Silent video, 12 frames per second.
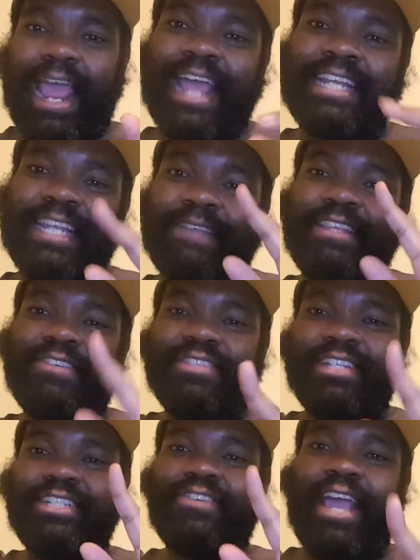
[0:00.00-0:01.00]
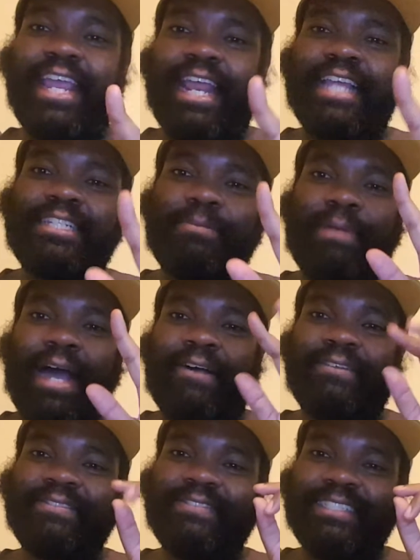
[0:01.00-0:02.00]
as late as
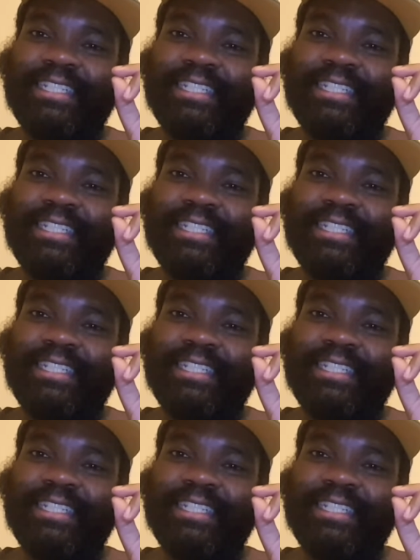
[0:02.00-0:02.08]
about